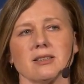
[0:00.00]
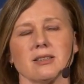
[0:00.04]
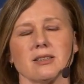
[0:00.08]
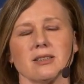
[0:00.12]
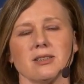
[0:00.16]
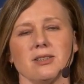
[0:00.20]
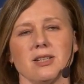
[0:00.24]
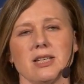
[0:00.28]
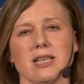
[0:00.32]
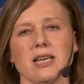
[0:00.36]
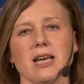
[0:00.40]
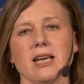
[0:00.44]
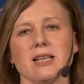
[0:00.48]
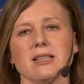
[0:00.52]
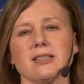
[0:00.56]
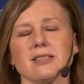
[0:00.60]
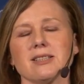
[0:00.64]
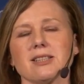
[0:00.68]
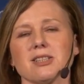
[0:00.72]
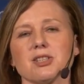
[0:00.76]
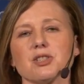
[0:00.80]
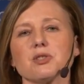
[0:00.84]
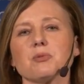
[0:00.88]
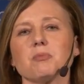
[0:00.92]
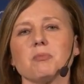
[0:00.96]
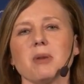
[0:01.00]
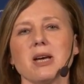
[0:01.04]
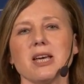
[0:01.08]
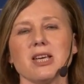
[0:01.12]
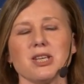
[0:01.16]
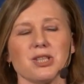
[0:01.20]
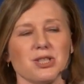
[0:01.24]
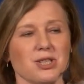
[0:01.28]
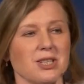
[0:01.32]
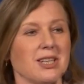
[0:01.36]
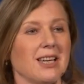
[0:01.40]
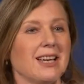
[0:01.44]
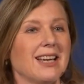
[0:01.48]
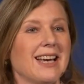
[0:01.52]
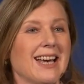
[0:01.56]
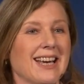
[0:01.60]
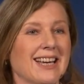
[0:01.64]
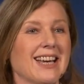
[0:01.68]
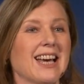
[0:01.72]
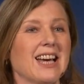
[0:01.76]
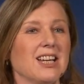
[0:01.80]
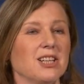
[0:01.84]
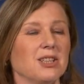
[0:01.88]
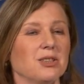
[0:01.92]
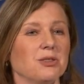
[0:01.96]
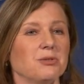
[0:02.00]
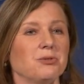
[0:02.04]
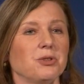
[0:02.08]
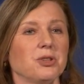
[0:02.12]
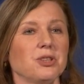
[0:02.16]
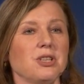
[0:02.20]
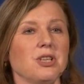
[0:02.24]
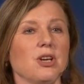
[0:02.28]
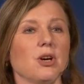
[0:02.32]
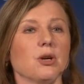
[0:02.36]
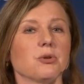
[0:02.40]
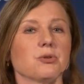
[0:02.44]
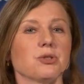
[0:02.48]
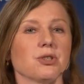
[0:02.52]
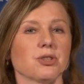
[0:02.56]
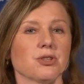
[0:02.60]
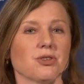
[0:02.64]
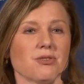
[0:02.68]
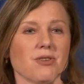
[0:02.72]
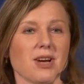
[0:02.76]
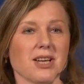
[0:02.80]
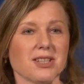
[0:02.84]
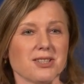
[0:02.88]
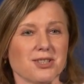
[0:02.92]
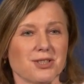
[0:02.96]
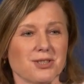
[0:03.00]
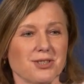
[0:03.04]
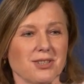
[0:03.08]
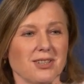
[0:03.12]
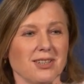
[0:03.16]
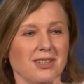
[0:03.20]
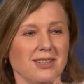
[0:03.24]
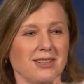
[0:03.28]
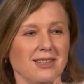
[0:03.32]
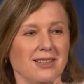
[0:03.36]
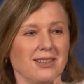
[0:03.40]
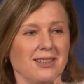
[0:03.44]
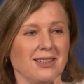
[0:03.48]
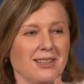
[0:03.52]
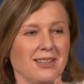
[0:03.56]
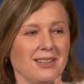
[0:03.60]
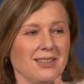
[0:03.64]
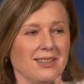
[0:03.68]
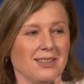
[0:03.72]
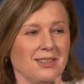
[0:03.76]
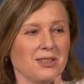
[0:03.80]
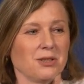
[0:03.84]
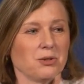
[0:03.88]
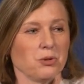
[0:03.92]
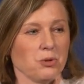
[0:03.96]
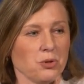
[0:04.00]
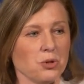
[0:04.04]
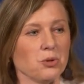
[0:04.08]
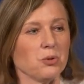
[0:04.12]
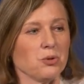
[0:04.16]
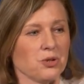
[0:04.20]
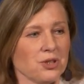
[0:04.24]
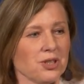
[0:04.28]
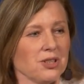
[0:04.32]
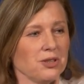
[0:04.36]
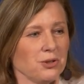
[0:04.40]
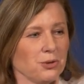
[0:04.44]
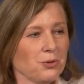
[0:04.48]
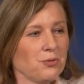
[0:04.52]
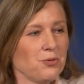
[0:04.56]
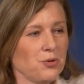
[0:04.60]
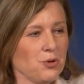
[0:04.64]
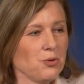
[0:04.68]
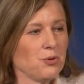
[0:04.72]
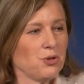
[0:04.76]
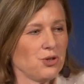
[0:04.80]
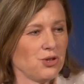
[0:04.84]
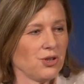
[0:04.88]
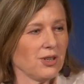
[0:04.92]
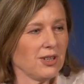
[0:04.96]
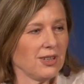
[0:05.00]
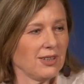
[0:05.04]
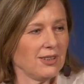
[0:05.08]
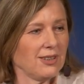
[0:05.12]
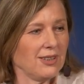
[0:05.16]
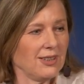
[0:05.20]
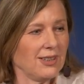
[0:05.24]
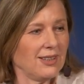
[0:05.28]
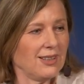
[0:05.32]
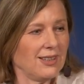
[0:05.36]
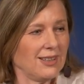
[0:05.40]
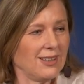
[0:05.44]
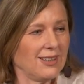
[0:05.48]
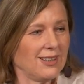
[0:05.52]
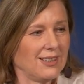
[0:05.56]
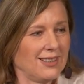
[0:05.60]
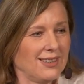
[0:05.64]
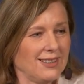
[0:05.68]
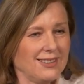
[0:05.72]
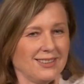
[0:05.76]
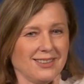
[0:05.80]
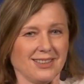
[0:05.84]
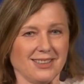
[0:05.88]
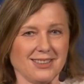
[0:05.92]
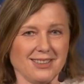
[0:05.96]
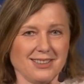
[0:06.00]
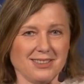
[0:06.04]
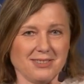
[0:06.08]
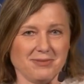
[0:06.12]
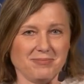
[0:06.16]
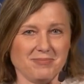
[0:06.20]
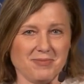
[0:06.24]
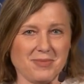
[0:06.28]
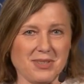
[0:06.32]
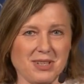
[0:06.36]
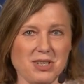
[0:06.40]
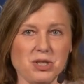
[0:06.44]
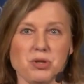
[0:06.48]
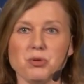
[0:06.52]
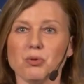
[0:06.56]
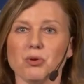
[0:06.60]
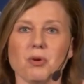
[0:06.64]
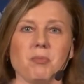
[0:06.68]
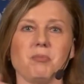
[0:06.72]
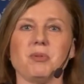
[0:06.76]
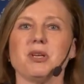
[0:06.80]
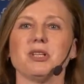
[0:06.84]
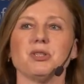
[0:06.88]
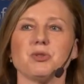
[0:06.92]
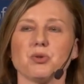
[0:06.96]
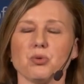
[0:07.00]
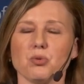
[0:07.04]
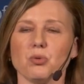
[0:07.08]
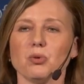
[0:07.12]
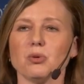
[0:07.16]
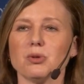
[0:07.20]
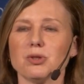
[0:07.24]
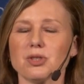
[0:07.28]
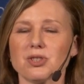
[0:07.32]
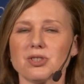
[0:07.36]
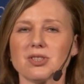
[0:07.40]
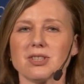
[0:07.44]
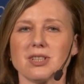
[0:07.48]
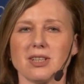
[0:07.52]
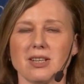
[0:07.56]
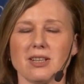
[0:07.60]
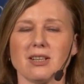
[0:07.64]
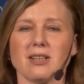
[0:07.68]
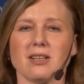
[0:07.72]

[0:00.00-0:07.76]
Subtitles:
create the space again for the autocrats to use in the future the European rules